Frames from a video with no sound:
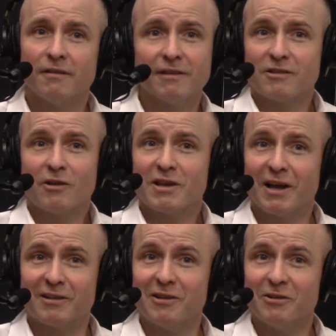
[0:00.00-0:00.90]
That's all you
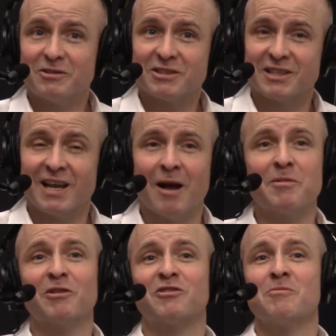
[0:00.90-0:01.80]
got to do. Just say, I'm
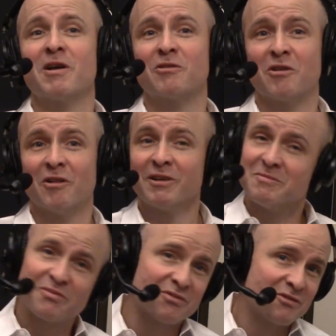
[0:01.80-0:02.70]
here to see Michael
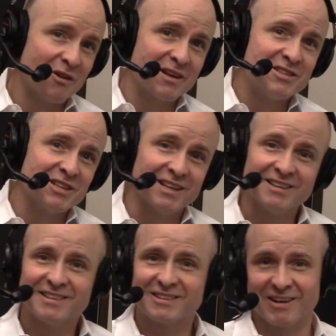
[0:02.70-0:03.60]
Colligan. I'll get you
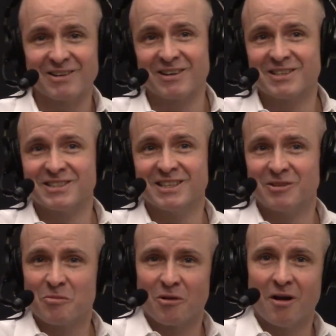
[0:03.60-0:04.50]
in. Greg will get you in.
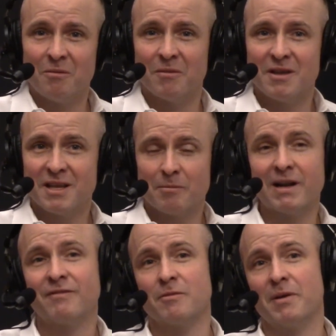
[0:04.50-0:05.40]
No problem. Might
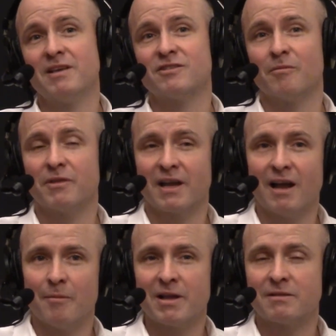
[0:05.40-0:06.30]
have to pay something.
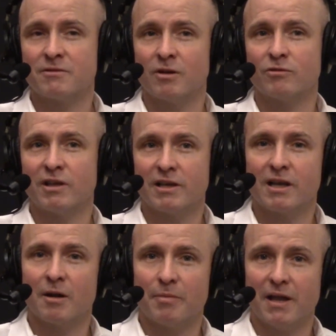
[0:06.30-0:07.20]
I might, tell you
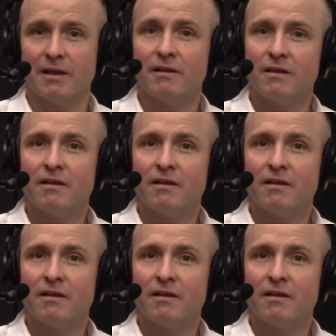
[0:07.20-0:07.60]
got to pay.